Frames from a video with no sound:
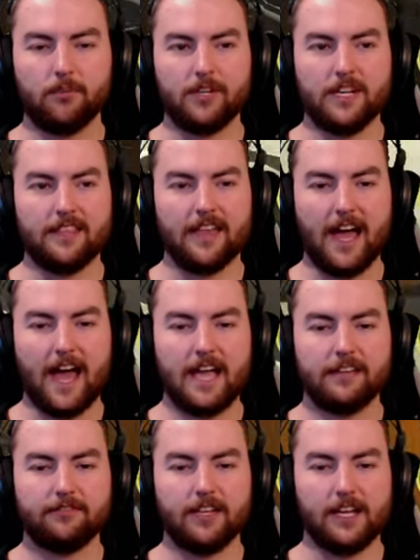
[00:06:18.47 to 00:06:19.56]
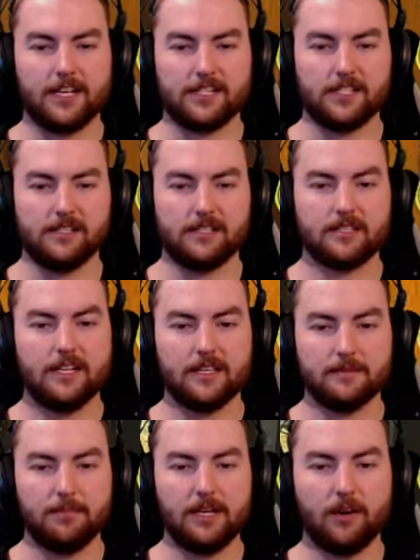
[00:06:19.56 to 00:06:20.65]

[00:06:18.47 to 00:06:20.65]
near that A flag, as you can see, there's big